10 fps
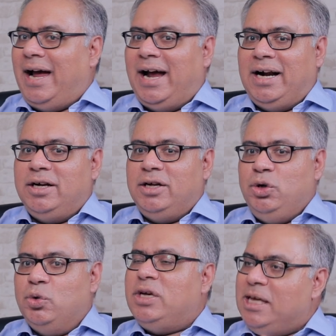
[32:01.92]
and
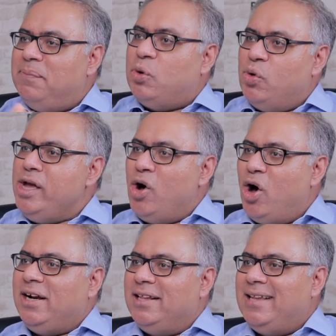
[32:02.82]
you keep going
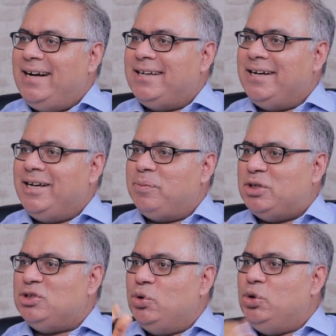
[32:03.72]
on in that career
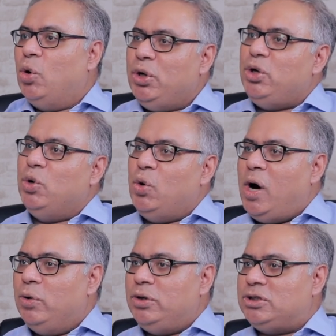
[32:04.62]
because you don't know
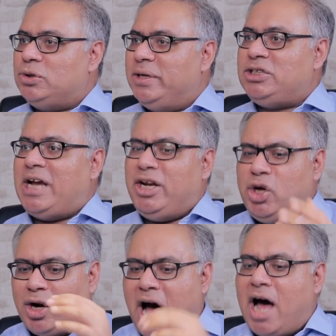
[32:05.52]
how to switch and
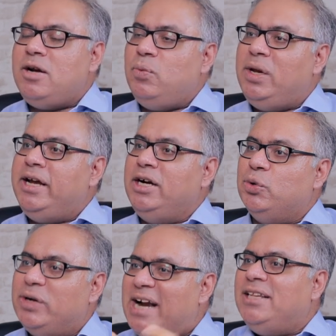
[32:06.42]
you're unwilling
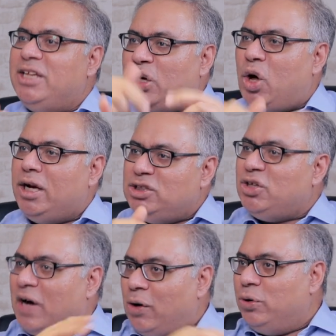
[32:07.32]
to get the knowledge
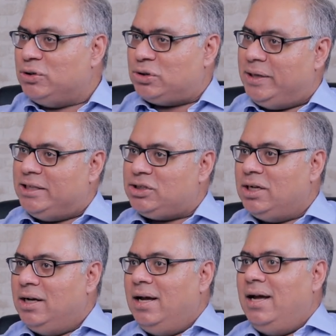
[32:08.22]
of how to switch.
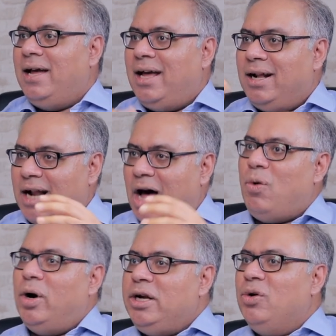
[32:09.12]
Now
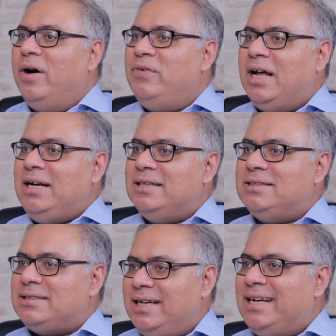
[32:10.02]
what you have done
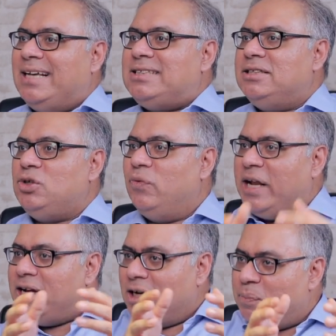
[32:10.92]
is, in essence, you've
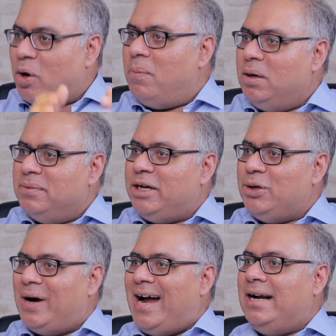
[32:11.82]
taken a problem that
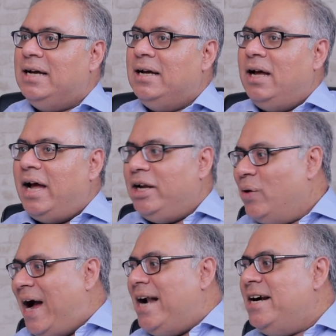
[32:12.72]
you had and
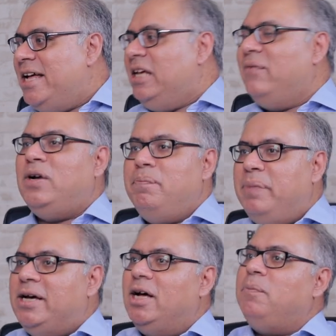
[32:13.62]
you added an even
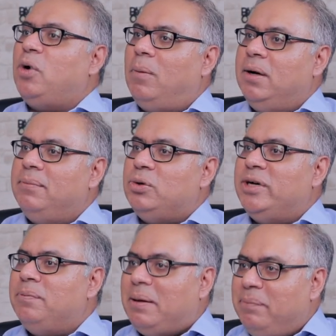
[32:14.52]
bigger problem to
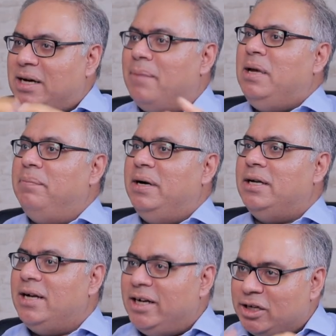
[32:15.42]
it by becoming
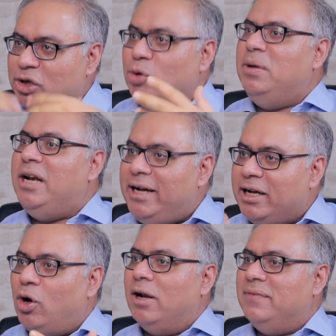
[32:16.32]
bitter and
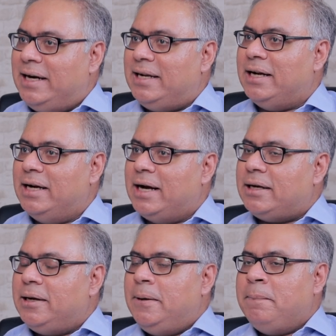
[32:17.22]
accumulating all of that regret.
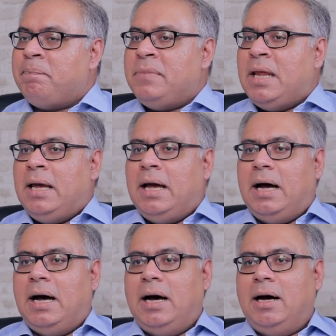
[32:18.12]

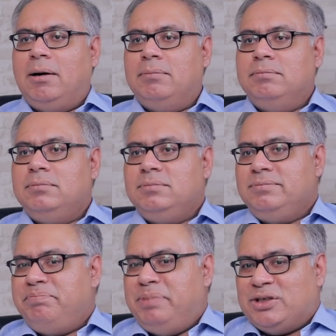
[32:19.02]

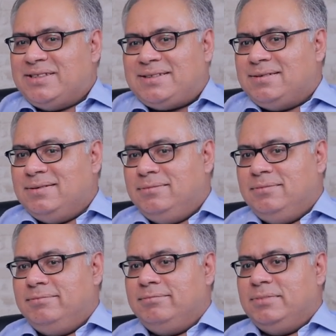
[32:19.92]
Because,
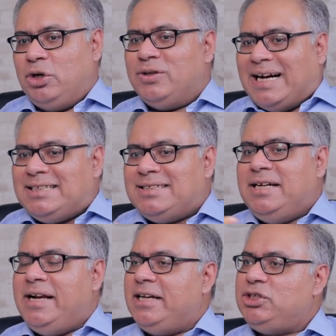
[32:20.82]
you know, that's the
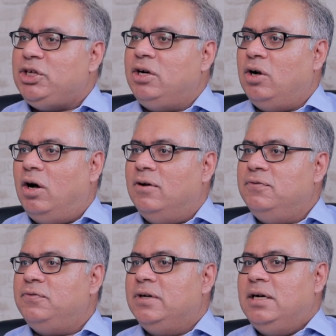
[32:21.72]
nature
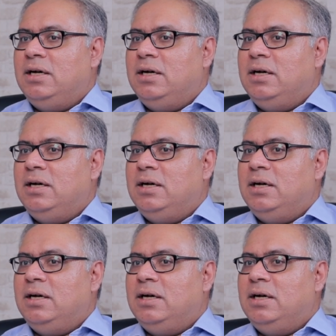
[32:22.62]
of